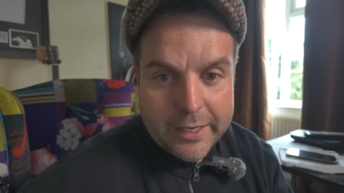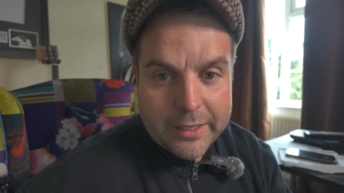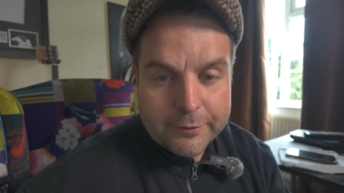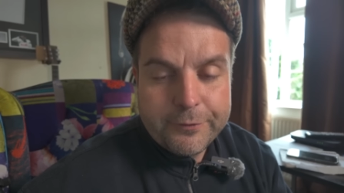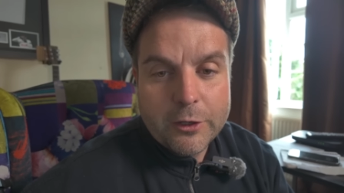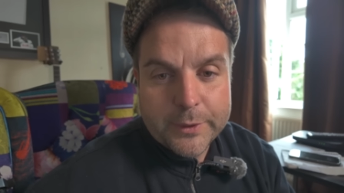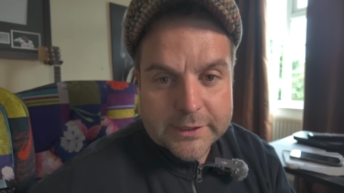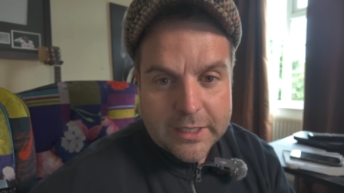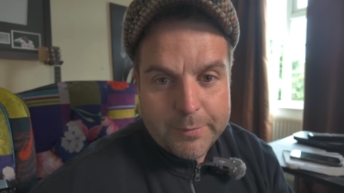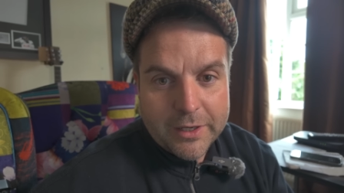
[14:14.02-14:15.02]
uh, the following
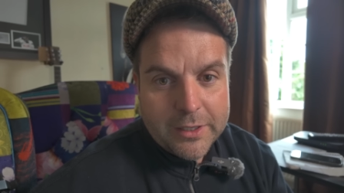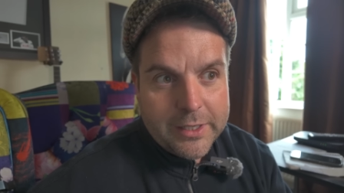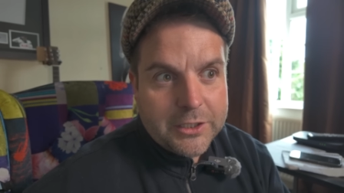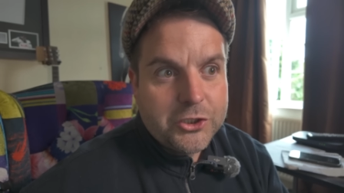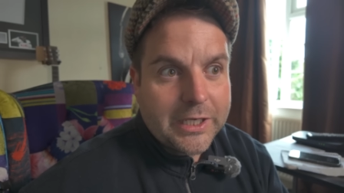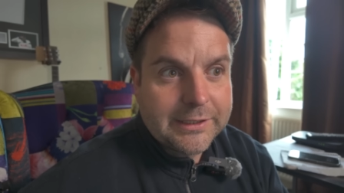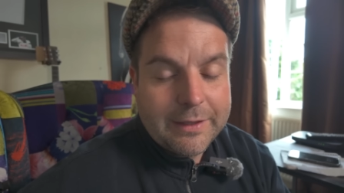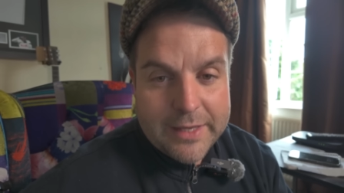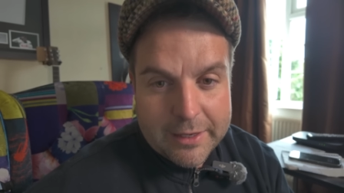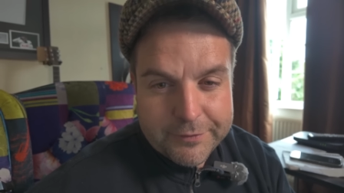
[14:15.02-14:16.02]
summer, just
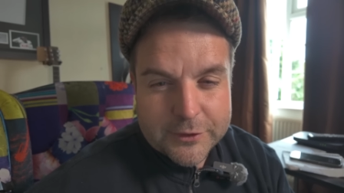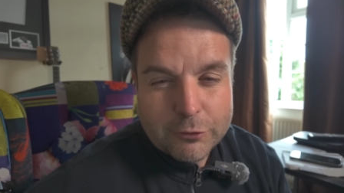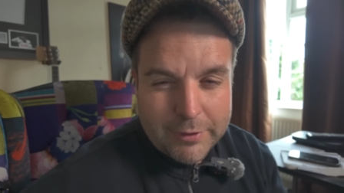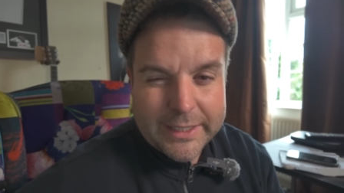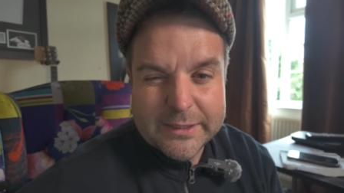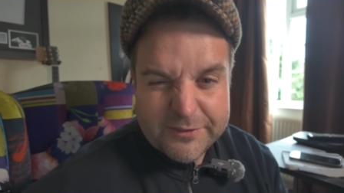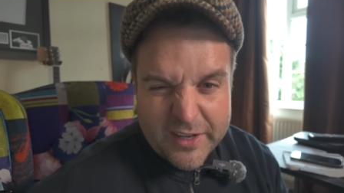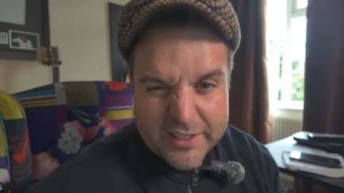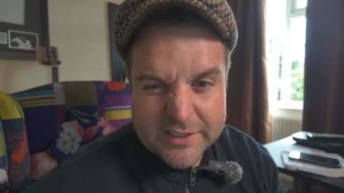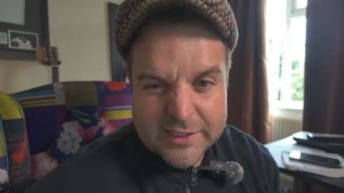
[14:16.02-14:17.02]
in the effort to raise
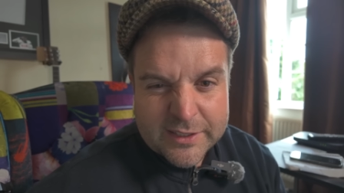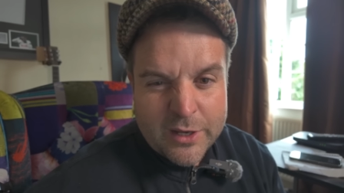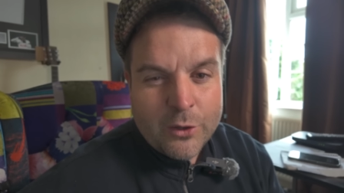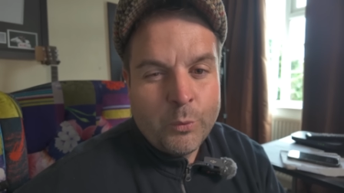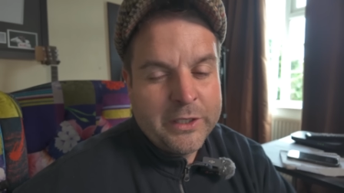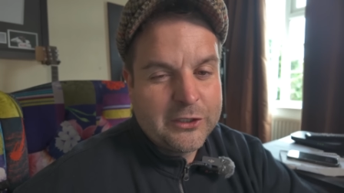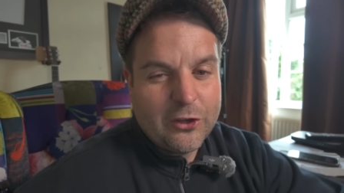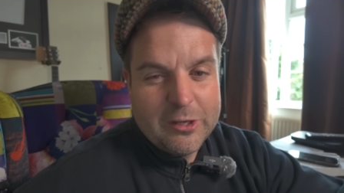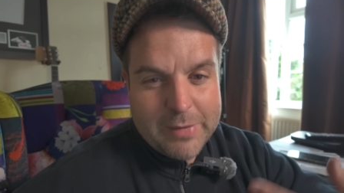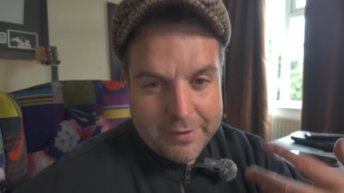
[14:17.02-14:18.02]
funds when
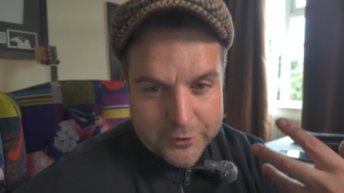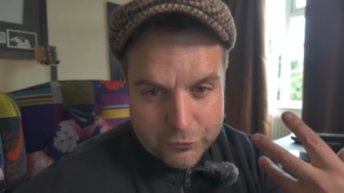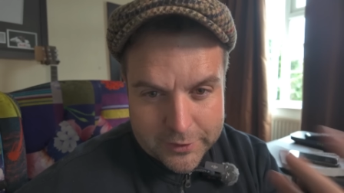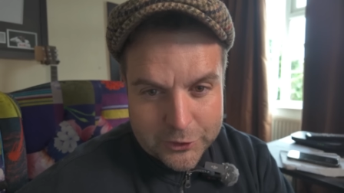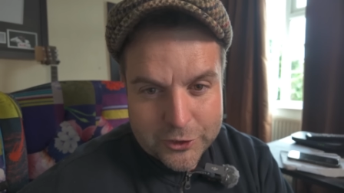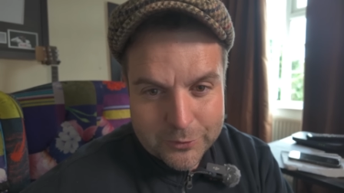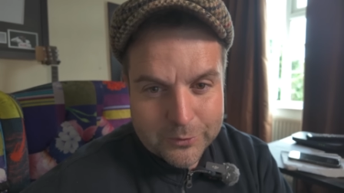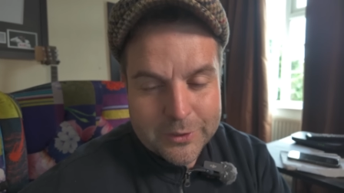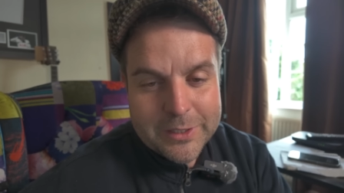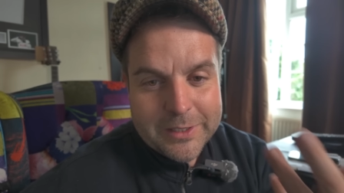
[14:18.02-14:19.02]
Tottenham have a
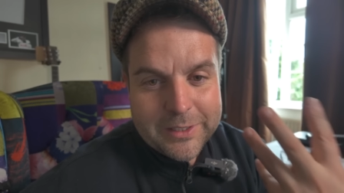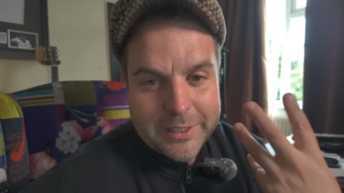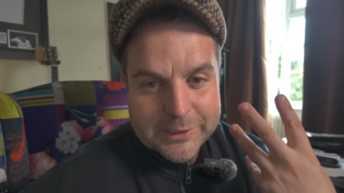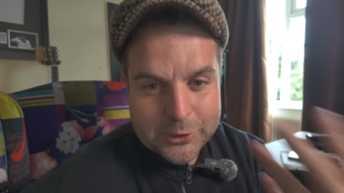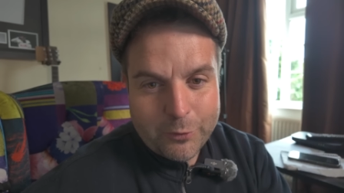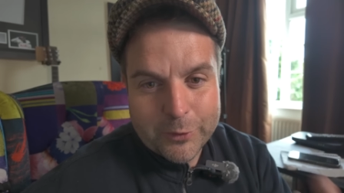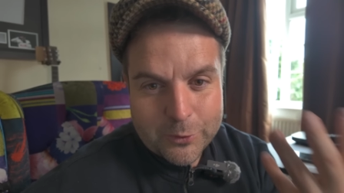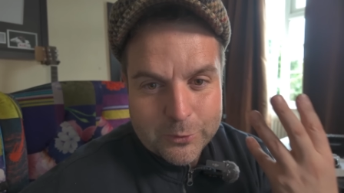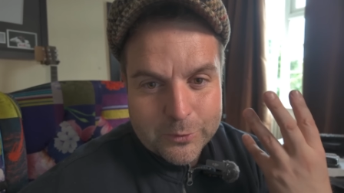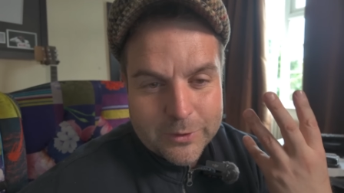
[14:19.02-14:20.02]
traditional
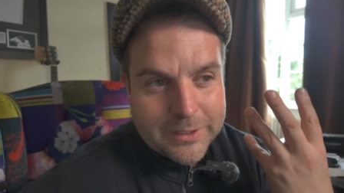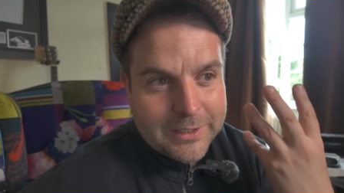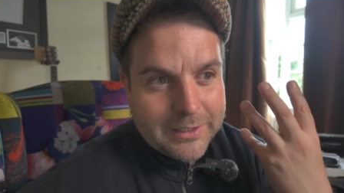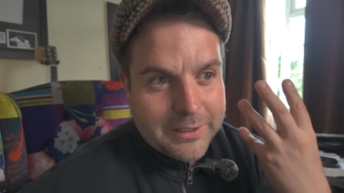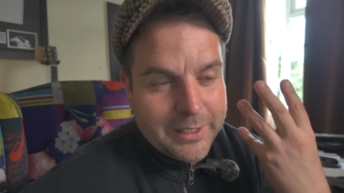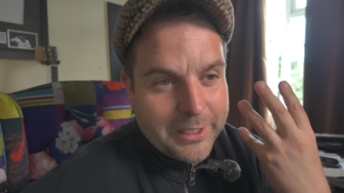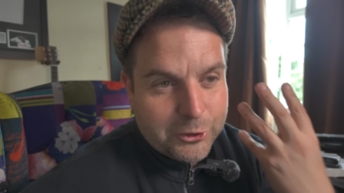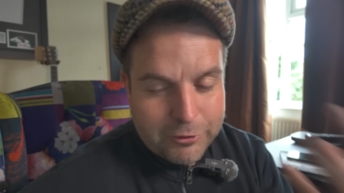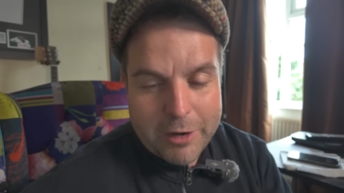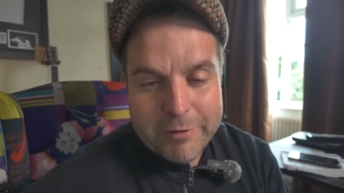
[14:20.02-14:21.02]
historical uh,
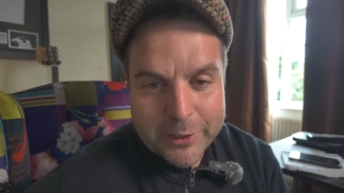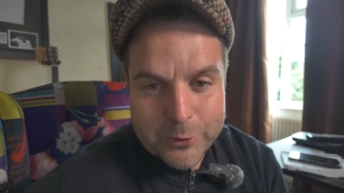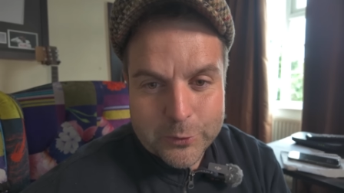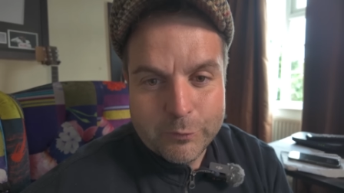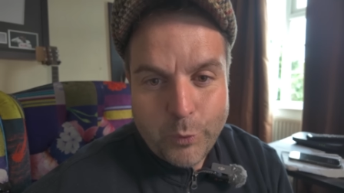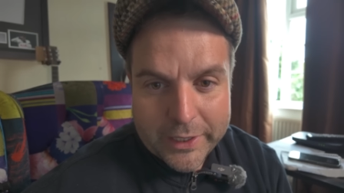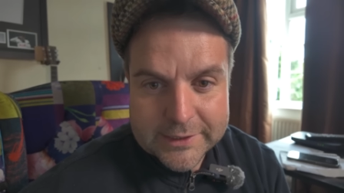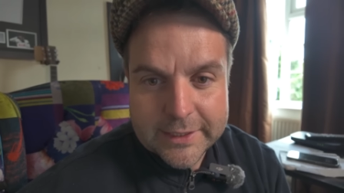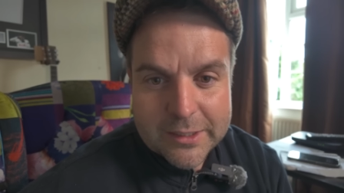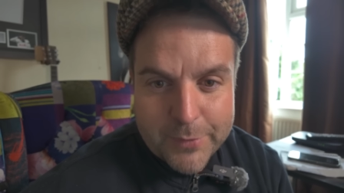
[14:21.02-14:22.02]
track record of
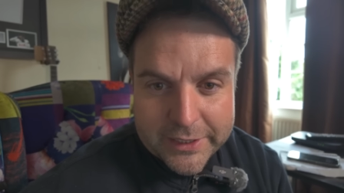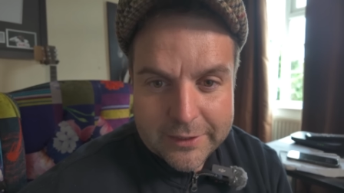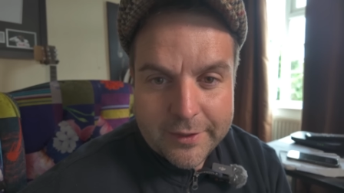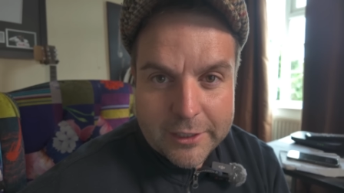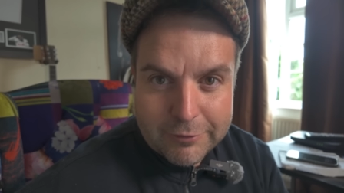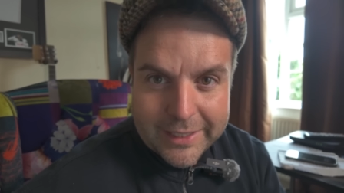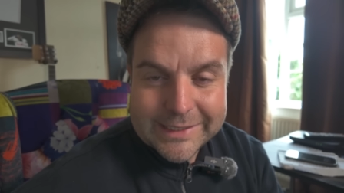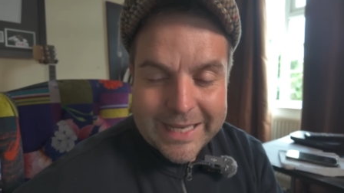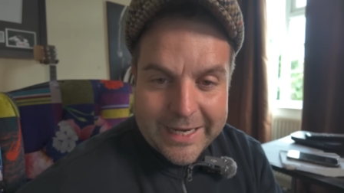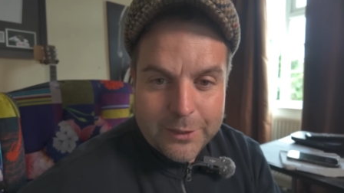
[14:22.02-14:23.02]
wasting the money that they
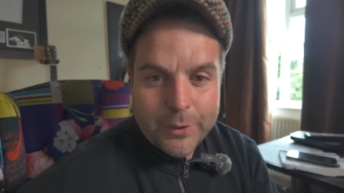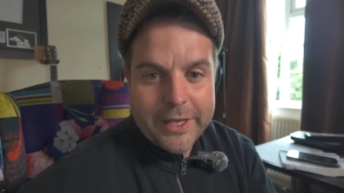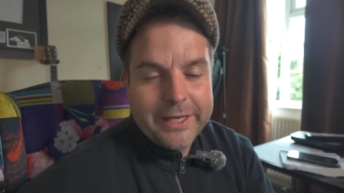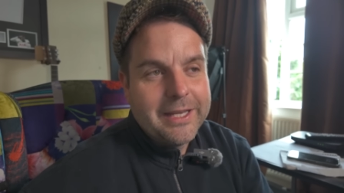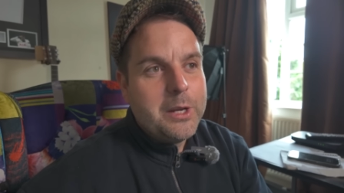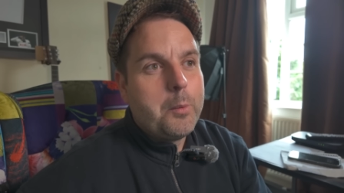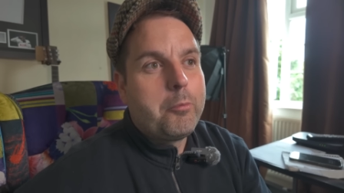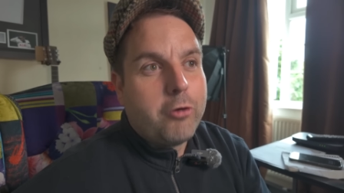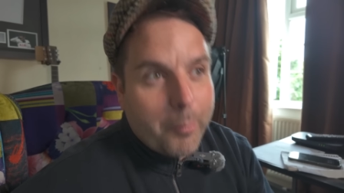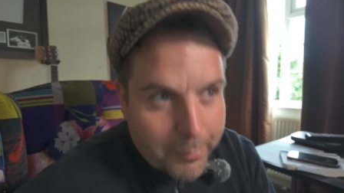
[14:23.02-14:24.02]
raise anyway,
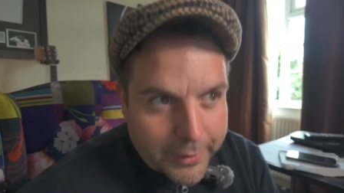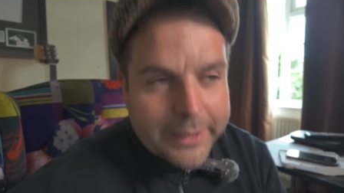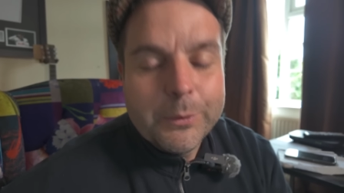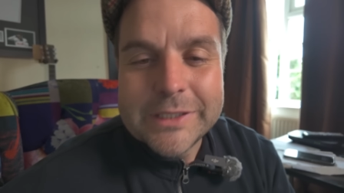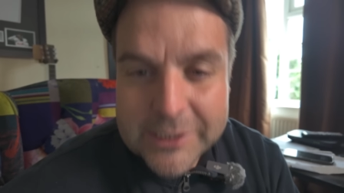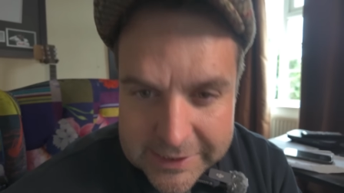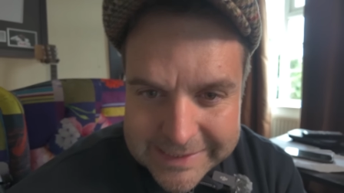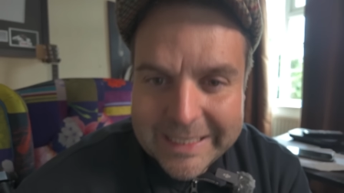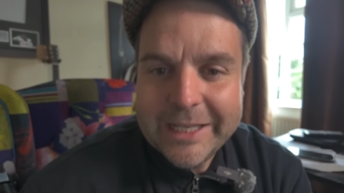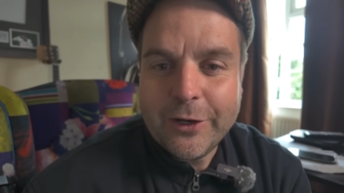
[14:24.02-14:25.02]
probably was a
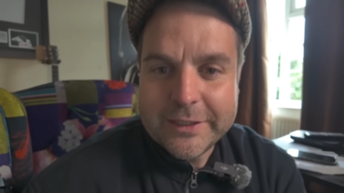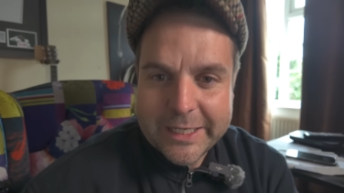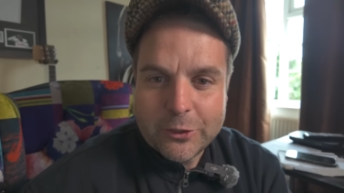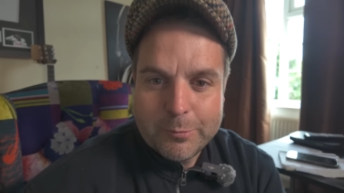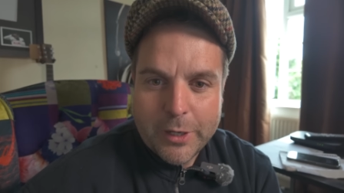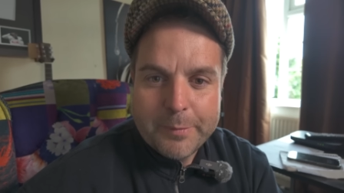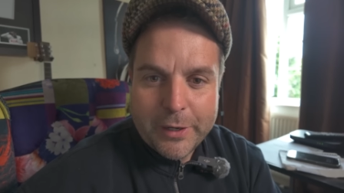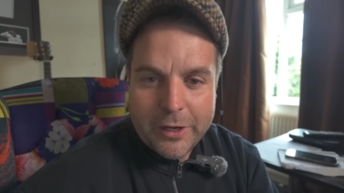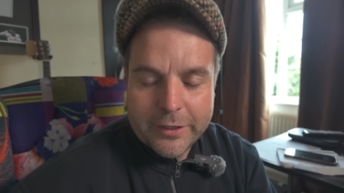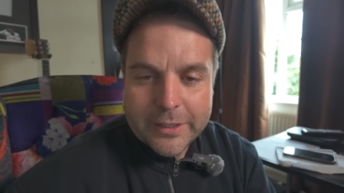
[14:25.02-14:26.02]
silly idea on my
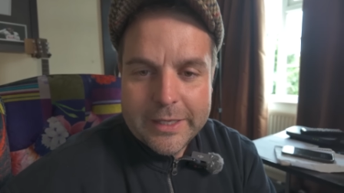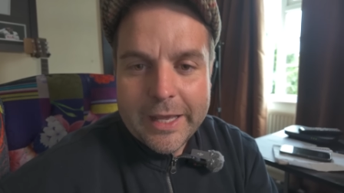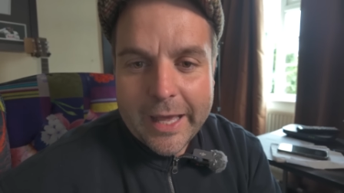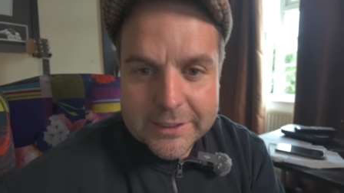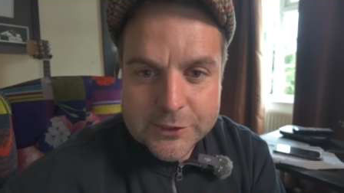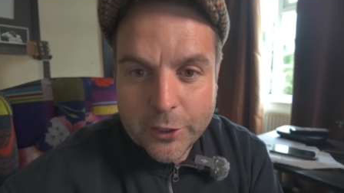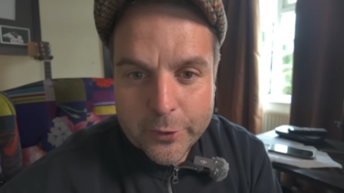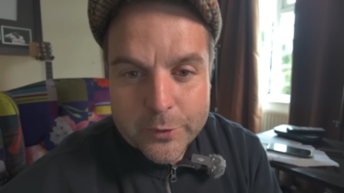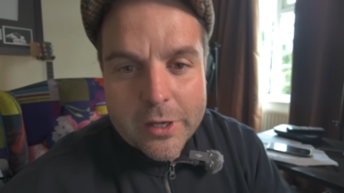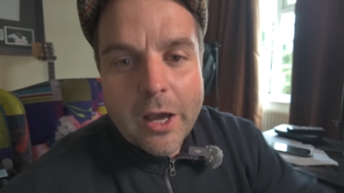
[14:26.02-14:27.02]
part. And
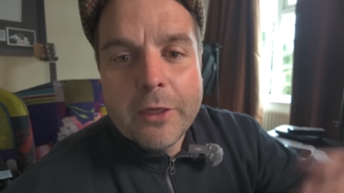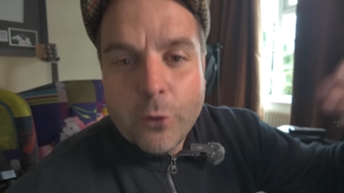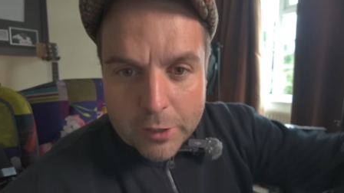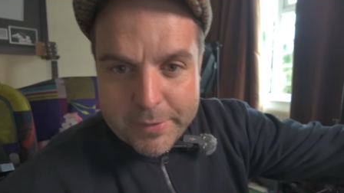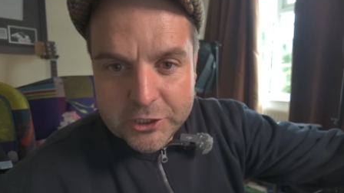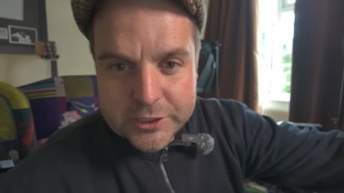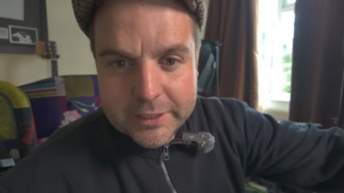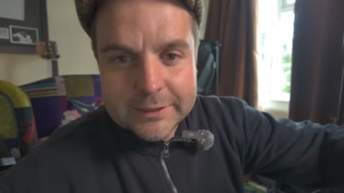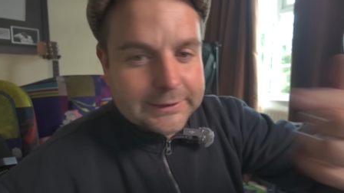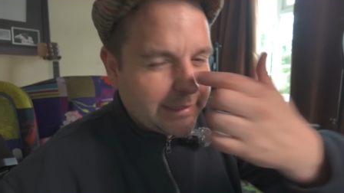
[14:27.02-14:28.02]
so I thought I'd mention
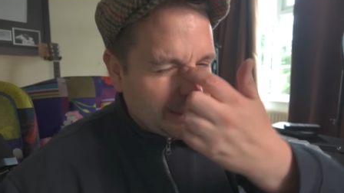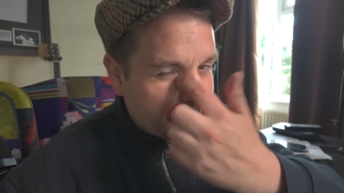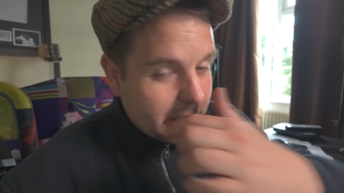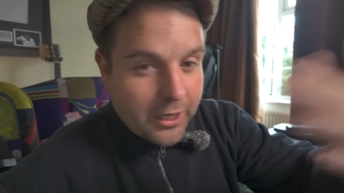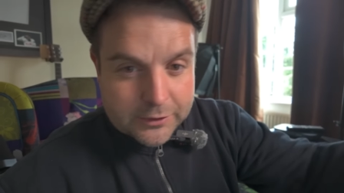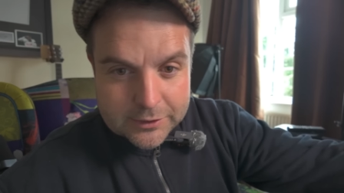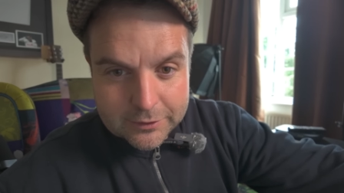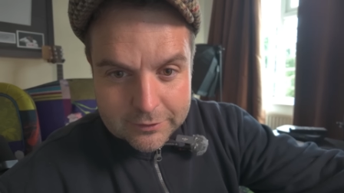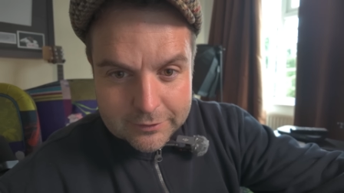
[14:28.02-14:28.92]
it. Sonny was asked,